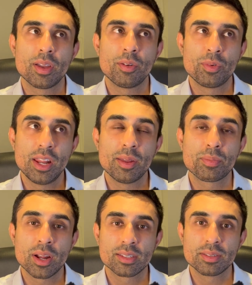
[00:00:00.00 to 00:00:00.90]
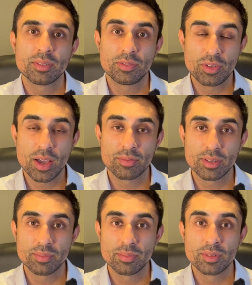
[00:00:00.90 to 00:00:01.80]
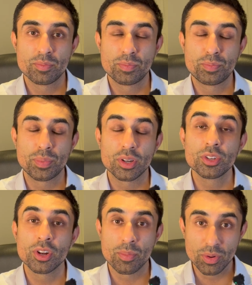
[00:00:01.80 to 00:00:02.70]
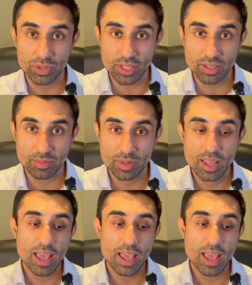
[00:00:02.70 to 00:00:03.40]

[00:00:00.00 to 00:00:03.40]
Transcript: really impressive if you have them, but do not bullshit them.